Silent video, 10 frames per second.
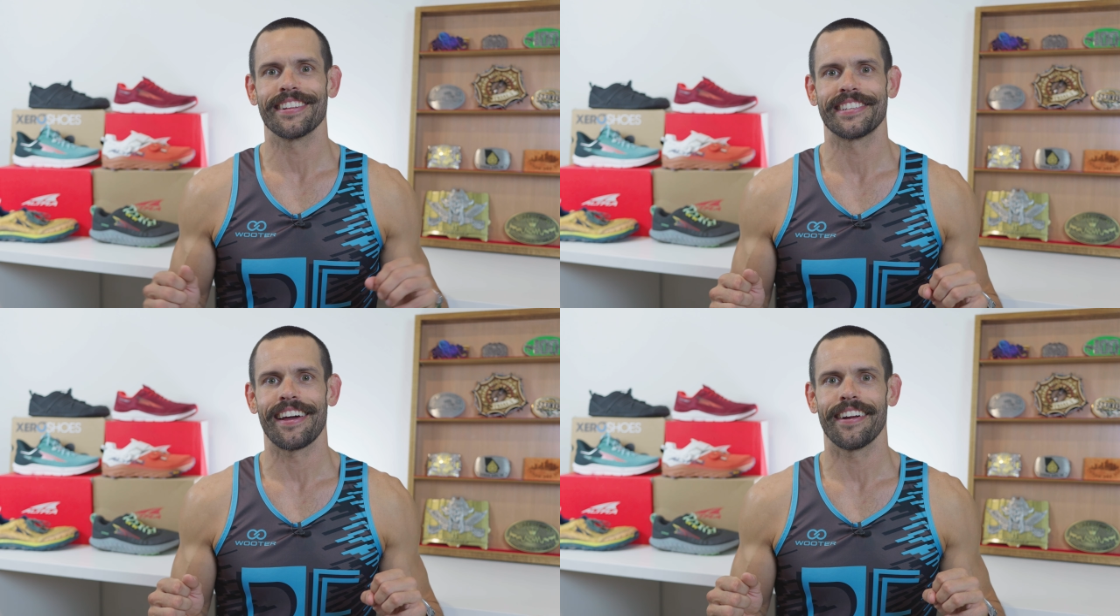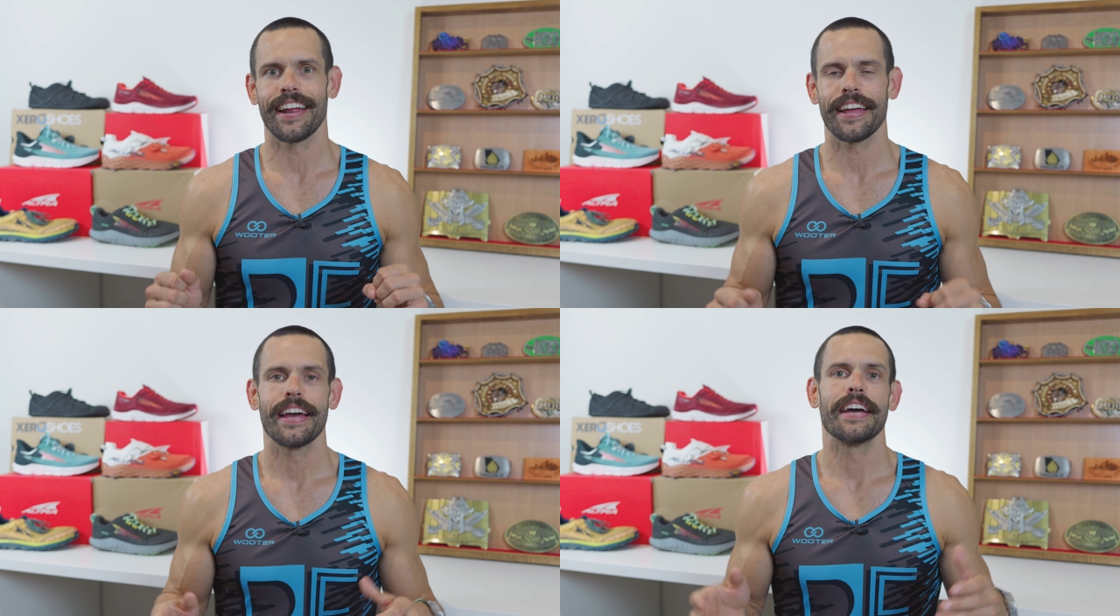on
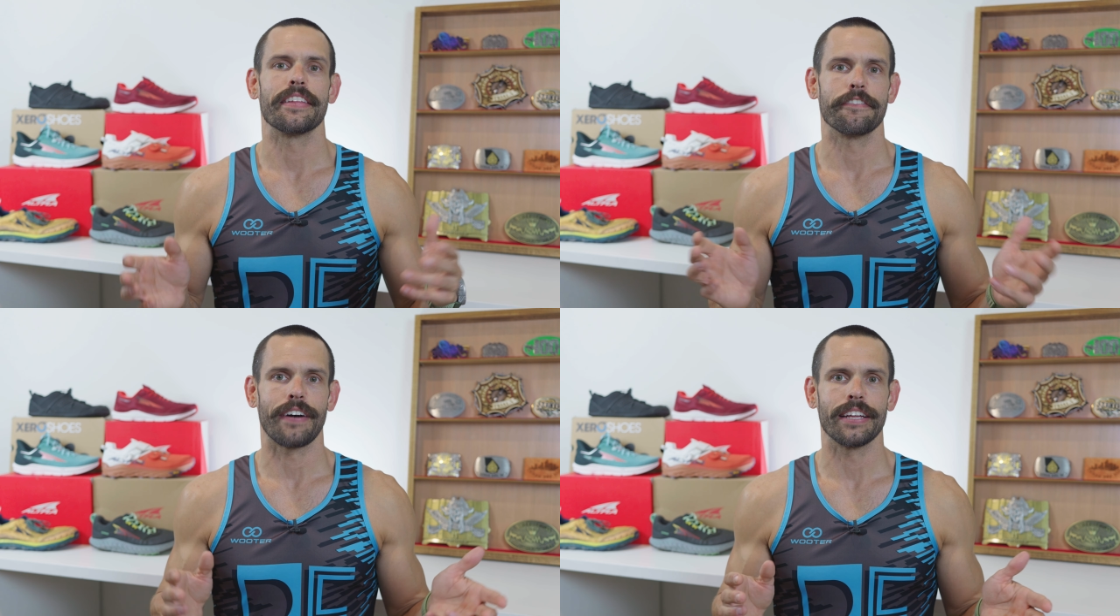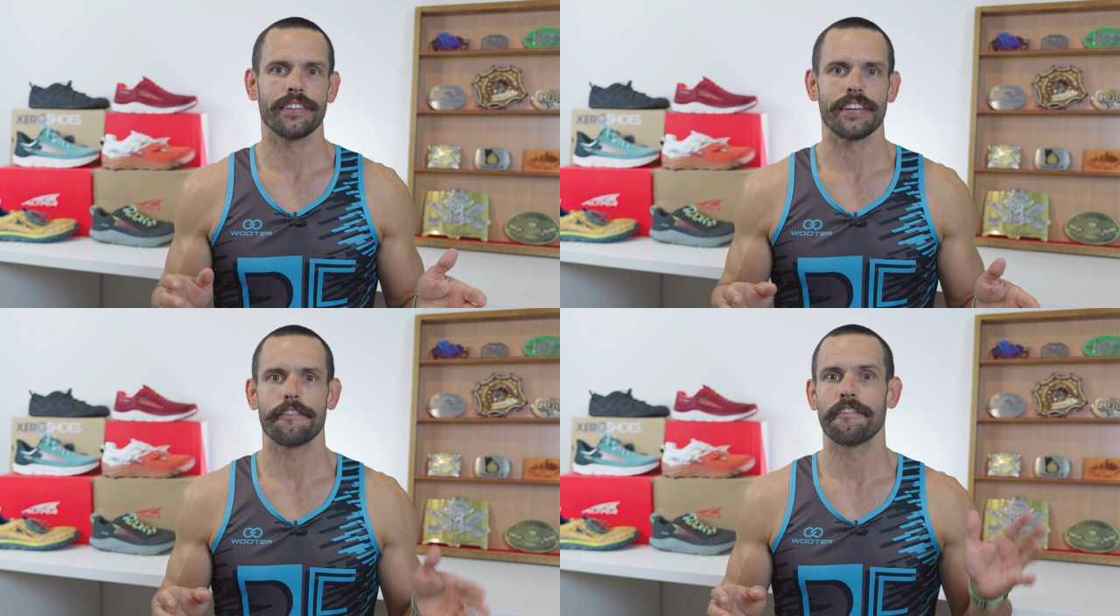Saturday, and then
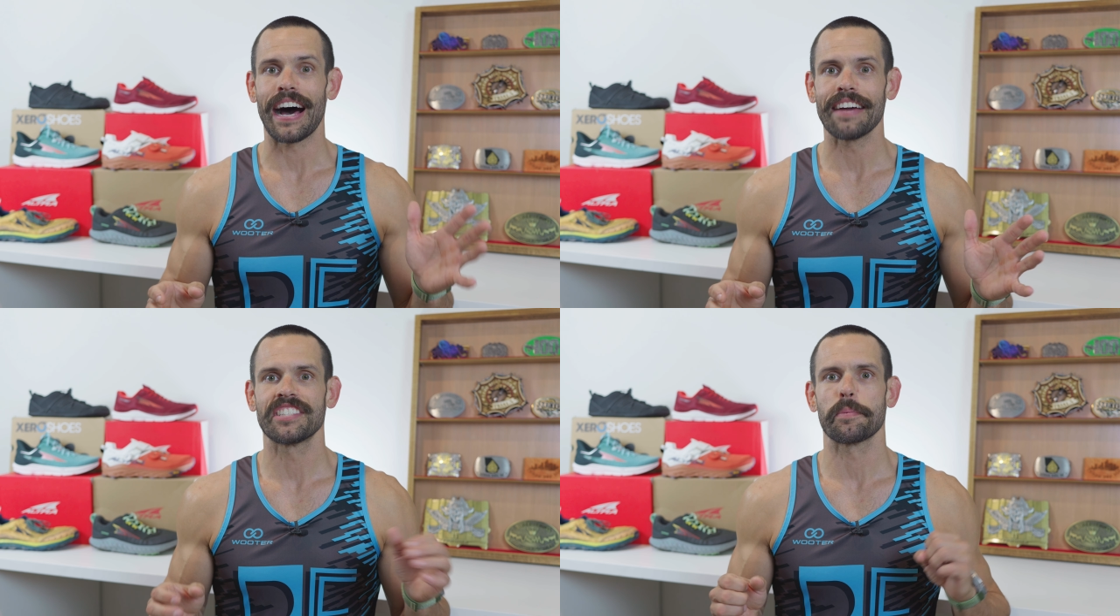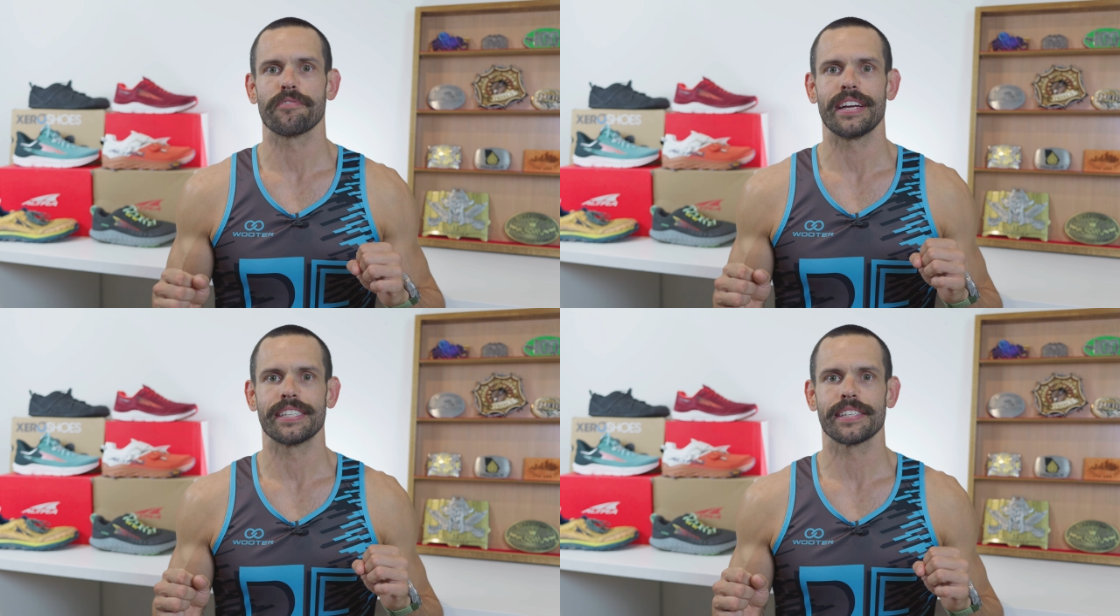finally 5 separate
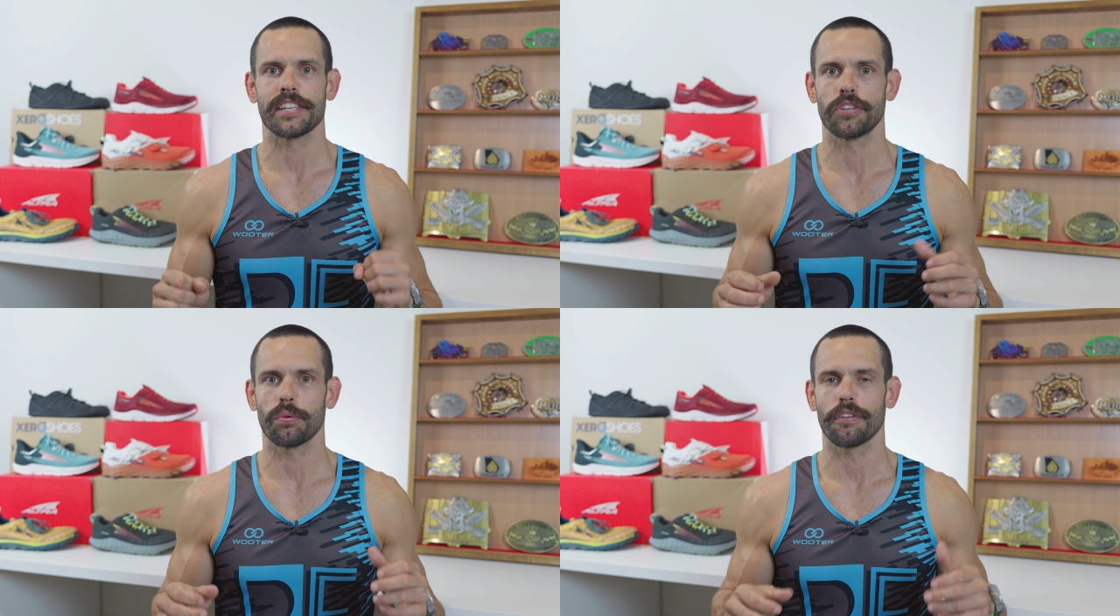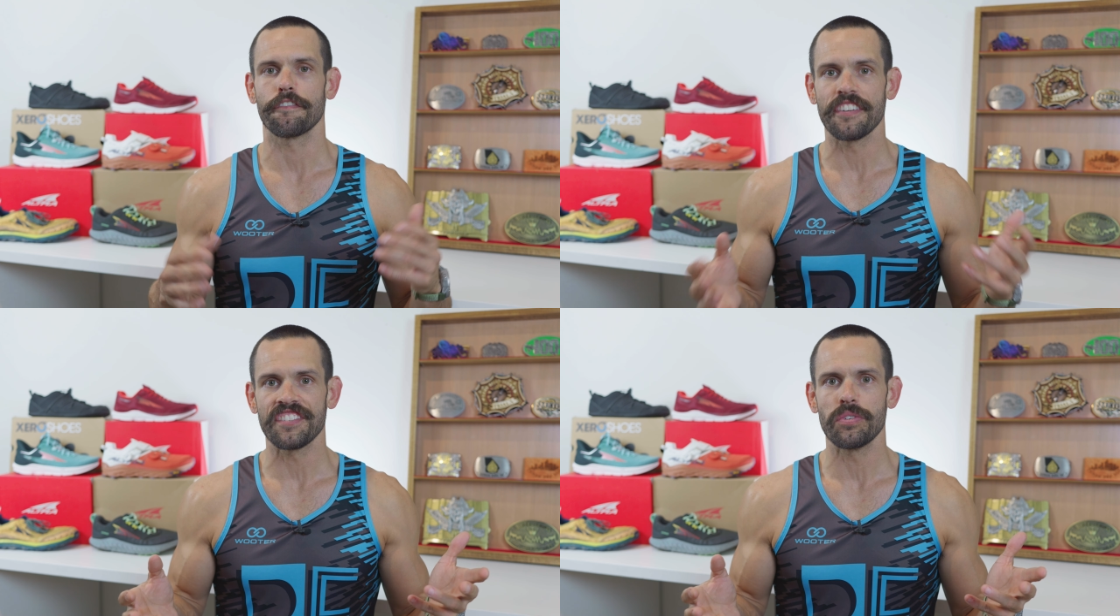races that totaled
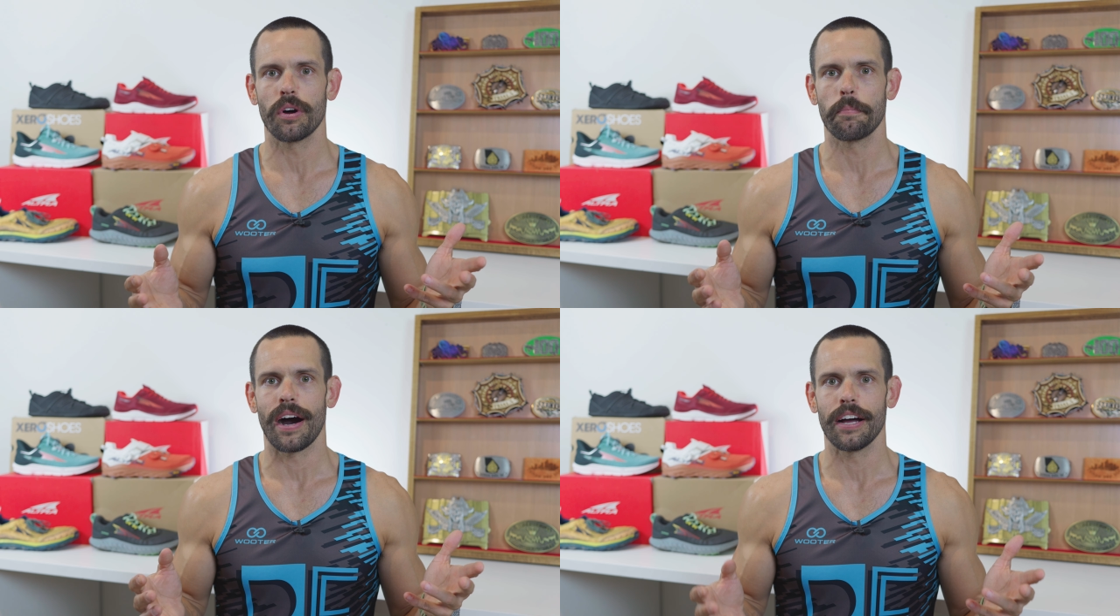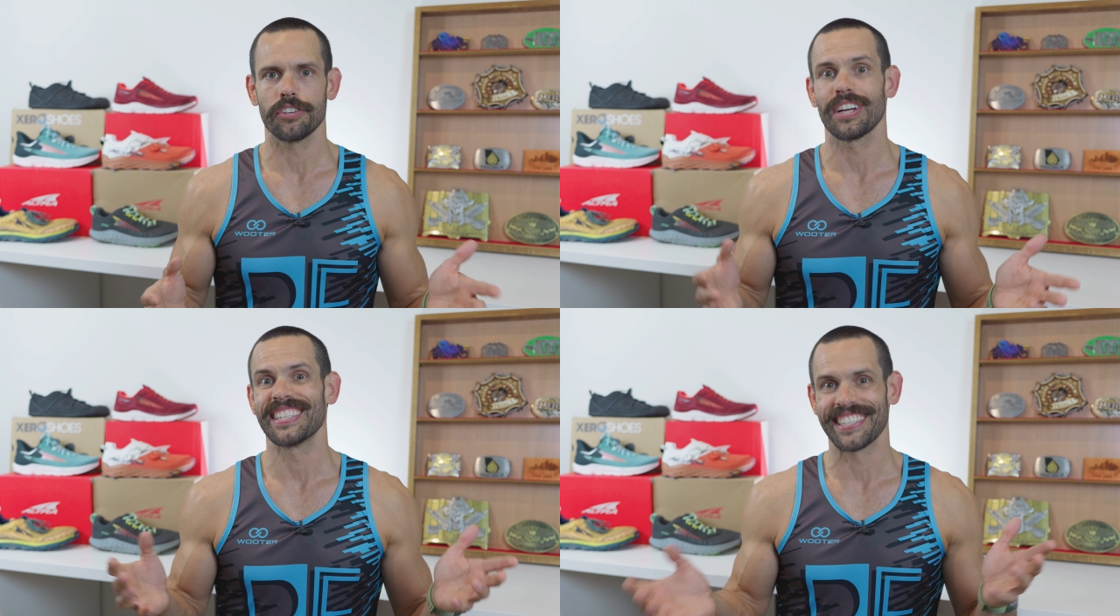51 miles on